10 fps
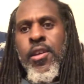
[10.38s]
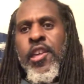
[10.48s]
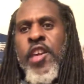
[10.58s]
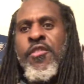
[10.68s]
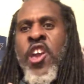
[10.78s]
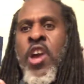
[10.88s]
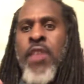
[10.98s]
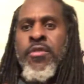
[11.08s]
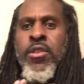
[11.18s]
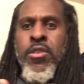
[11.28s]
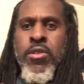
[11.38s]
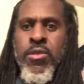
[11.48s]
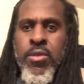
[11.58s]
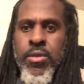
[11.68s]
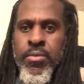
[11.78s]
if y'all haven't
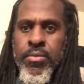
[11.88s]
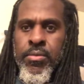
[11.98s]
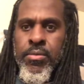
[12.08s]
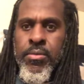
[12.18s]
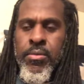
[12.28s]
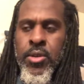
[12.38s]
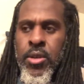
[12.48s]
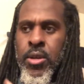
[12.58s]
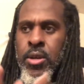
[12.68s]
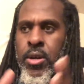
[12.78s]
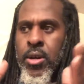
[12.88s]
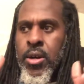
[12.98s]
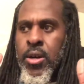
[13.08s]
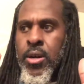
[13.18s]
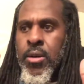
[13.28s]
heard,
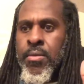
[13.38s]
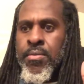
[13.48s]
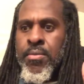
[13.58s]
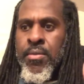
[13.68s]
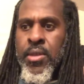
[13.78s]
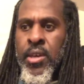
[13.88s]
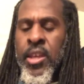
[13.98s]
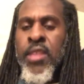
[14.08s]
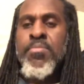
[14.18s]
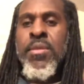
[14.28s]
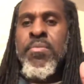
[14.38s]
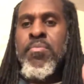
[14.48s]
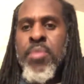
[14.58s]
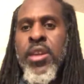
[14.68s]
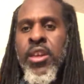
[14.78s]
um, it has been
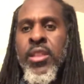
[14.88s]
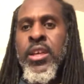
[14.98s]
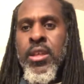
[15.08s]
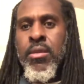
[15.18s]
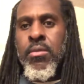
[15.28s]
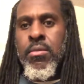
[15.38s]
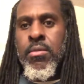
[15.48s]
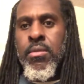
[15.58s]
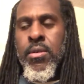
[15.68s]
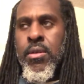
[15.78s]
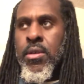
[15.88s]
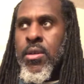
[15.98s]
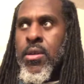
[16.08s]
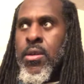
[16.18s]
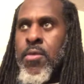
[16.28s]
speculated
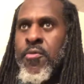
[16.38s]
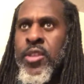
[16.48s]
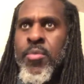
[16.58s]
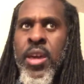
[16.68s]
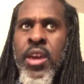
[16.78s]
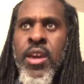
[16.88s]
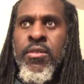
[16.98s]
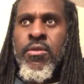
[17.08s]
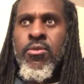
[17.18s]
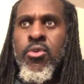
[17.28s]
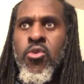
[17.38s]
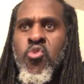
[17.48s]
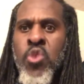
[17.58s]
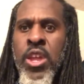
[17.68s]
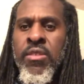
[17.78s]
for the past two
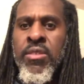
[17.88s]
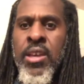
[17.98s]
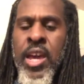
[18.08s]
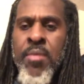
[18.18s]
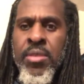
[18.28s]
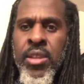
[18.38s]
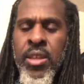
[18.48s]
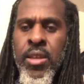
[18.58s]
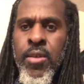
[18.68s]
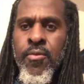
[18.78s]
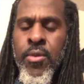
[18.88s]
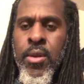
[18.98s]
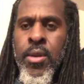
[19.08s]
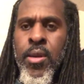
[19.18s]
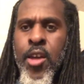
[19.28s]
weeks now, I believe,
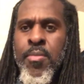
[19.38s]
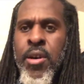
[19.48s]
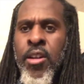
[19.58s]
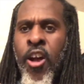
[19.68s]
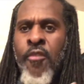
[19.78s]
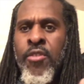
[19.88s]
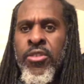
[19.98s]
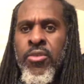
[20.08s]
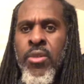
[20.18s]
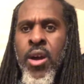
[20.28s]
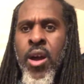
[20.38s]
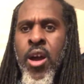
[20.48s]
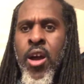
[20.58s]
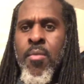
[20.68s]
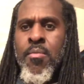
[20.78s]
about offensive
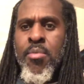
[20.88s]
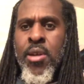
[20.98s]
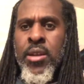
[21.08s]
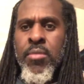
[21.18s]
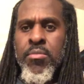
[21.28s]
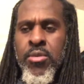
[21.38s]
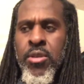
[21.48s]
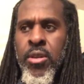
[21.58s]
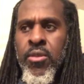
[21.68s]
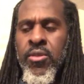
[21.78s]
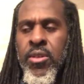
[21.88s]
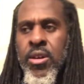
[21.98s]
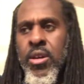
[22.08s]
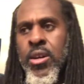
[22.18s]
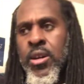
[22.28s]
guard Brandon Brooks.
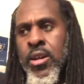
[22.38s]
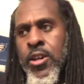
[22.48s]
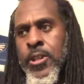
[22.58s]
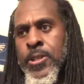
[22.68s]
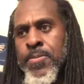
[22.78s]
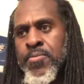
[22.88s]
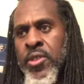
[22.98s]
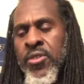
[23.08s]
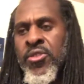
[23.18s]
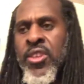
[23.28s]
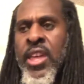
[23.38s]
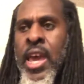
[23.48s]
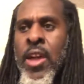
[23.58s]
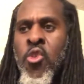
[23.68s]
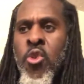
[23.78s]
Um, this is a
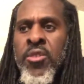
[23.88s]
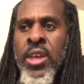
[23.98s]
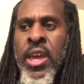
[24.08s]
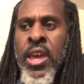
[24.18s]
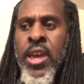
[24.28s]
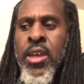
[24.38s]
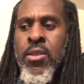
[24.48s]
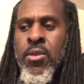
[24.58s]
guy who has had